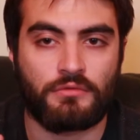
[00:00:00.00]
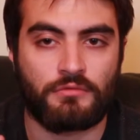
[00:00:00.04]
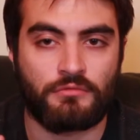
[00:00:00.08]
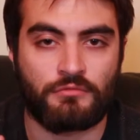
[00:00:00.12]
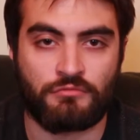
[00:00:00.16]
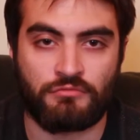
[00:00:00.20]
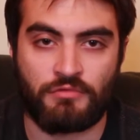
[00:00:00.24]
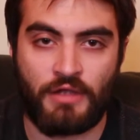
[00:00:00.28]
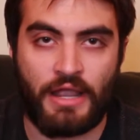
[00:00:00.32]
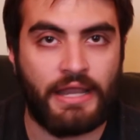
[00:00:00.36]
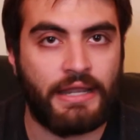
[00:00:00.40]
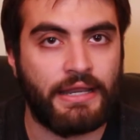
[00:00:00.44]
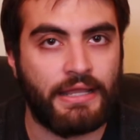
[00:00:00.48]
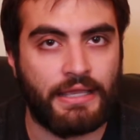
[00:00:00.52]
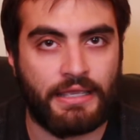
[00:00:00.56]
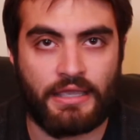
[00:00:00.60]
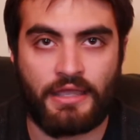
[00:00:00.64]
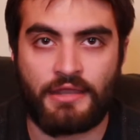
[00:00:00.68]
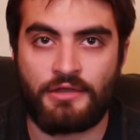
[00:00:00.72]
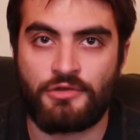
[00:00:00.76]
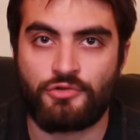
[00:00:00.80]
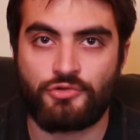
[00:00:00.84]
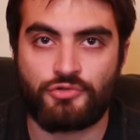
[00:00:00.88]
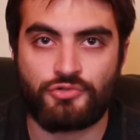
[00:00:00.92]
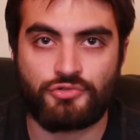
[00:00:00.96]
writing
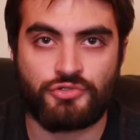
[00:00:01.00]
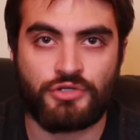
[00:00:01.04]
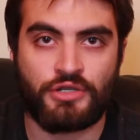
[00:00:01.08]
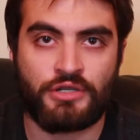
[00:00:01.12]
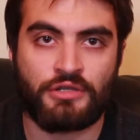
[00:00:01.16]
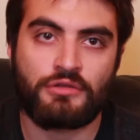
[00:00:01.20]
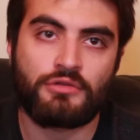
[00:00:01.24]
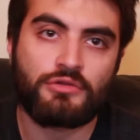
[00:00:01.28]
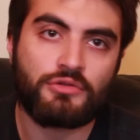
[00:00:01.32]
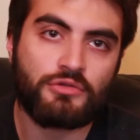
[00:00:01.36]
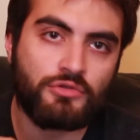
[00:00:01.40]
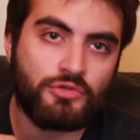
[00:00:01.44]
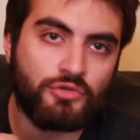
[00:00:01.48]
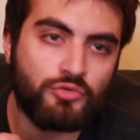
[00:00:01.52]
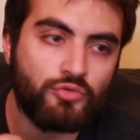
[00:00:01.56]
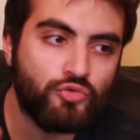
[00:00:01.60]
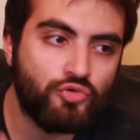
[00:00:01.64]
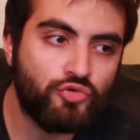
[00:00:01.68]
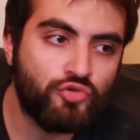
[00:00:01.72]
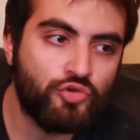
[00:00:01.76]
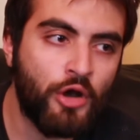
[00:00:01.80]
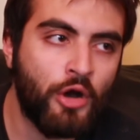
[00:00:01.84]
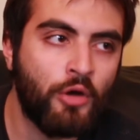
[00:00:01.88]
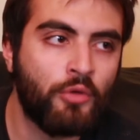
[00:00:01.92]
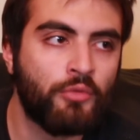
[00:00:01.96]
and you
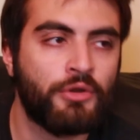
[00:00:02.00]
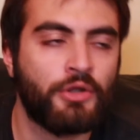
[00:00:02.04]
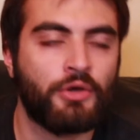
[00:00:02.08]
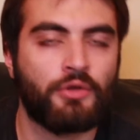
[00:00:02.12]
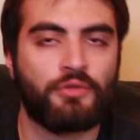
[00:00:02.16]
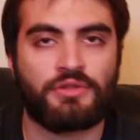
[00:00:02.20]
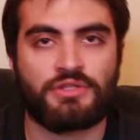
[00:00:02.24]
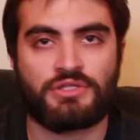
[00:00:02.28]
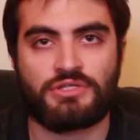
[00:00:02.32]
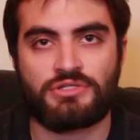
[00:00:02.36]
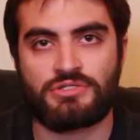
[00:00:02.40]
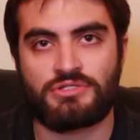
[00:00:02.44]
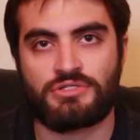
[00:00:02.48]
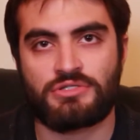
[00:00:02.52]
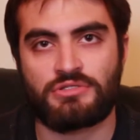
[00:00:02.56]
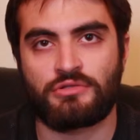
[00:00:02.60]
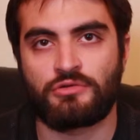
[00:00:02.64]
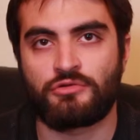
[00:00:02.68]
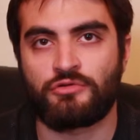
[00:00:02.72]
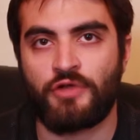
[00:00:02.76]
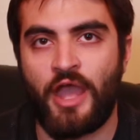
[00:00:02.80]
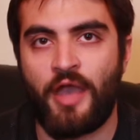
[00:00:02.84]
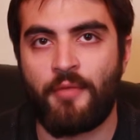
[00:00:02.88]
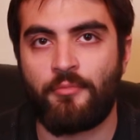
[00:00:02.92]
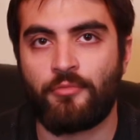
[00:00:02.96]
don't know these
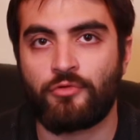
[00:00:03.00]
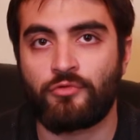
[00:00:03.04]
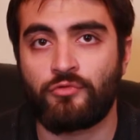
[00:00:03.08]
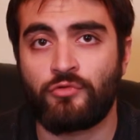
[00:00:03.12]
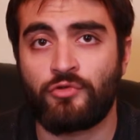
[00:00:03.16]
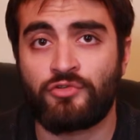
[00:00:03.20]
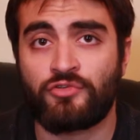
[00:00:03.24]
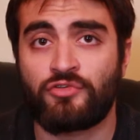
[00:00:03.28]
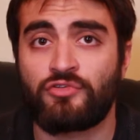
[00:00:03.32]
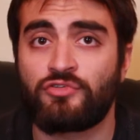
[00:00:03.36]
grammar rules,